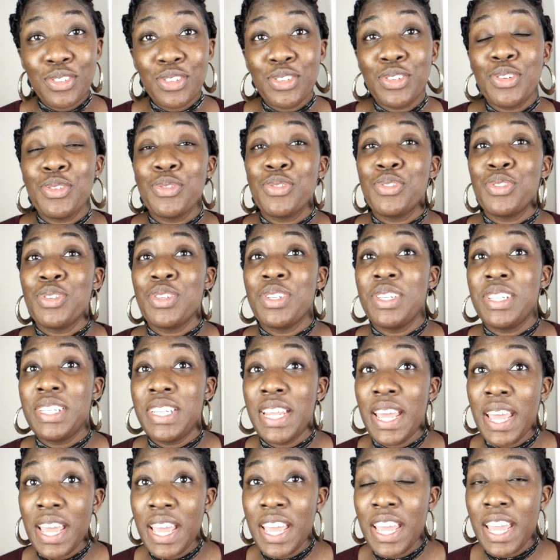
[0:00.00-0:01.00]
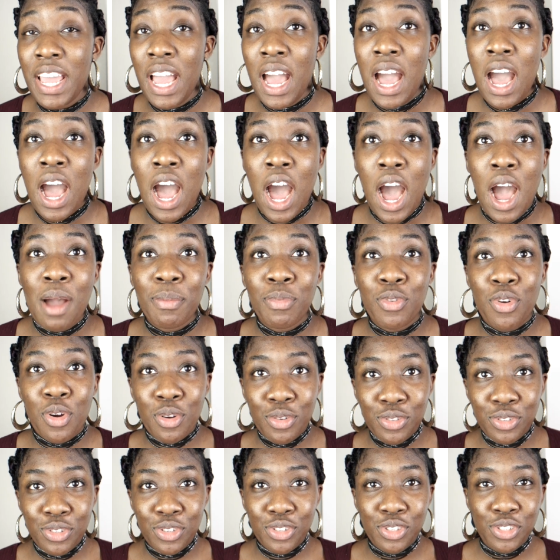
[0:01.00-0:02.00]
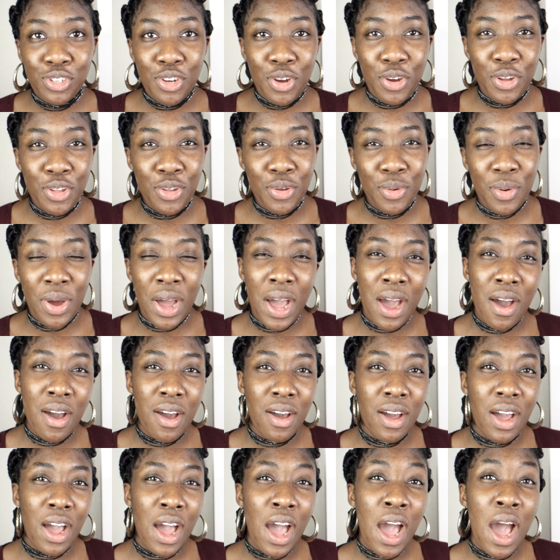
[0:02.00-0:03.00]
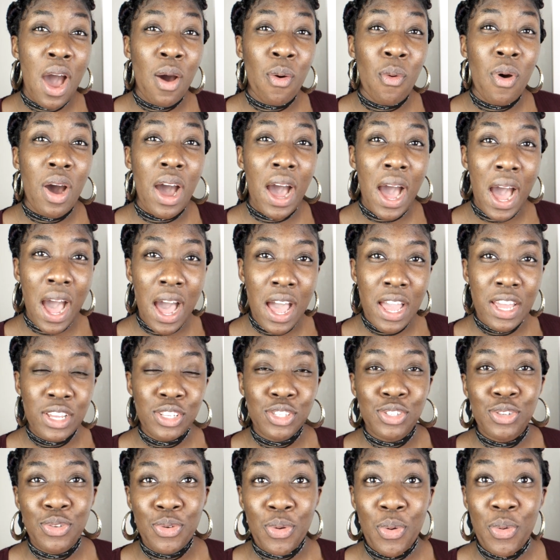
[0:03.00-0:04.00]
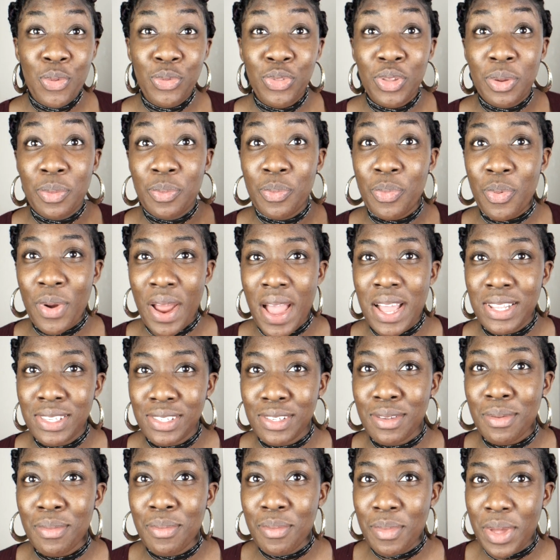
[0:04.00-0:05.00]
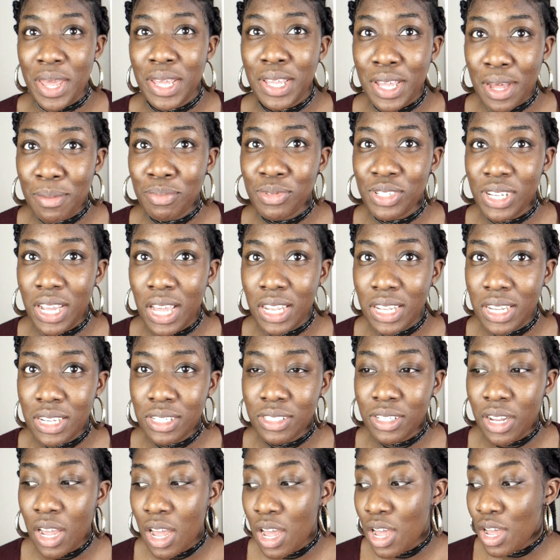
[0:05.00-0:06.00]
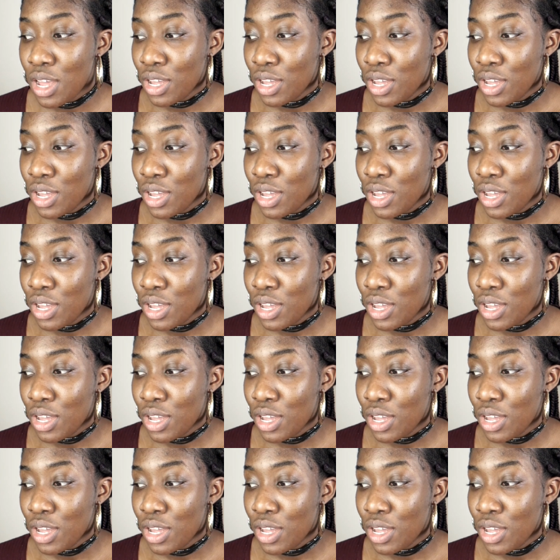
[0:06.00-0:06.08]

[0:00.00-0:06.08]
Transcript: So today I'm going to show you how I do the Bratz makeup challenge.